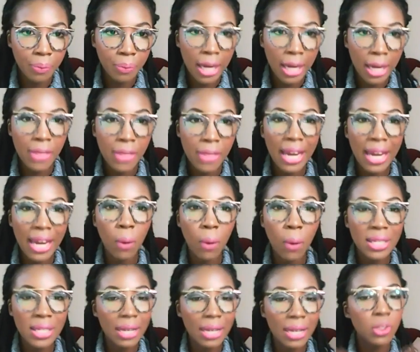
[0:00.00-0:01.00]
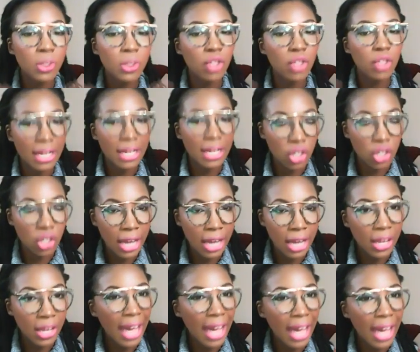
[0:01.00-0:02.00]
Anything that wasn't a good strategy that you
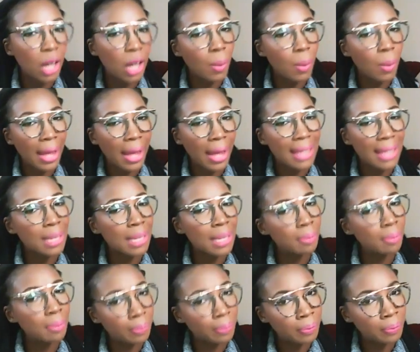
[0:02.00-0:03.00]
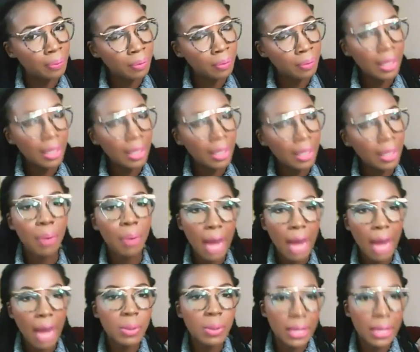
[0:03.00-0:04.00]
kind of look back and say, that
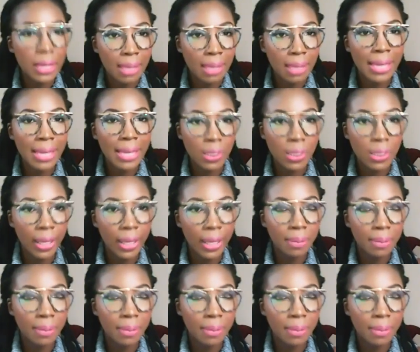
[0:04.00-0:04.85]
perhaps wasn't the best way?